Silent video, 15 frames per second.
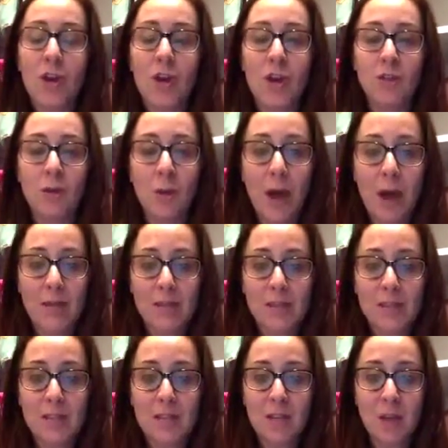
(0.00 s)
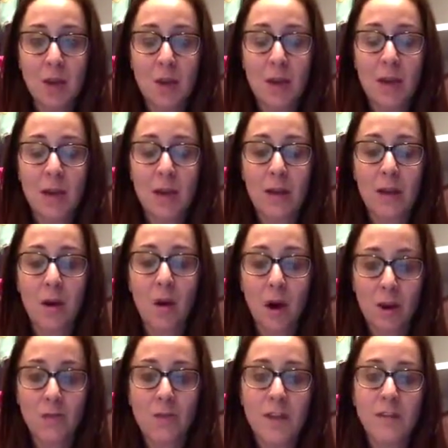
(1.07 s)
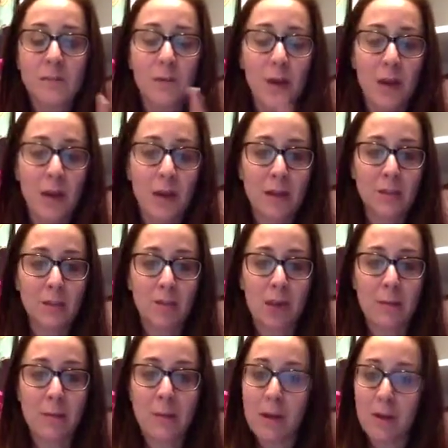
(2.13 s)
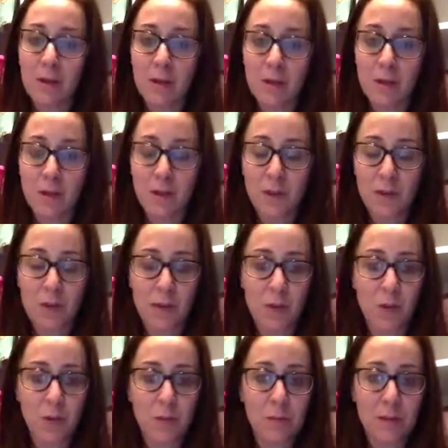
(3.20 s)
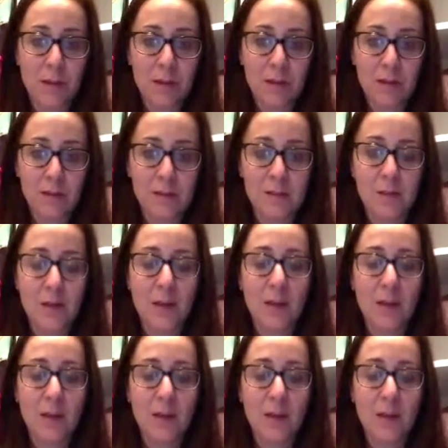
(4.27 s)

If you haven't seen it already, on Facebook and on Instagram, I made a really fun video with my kids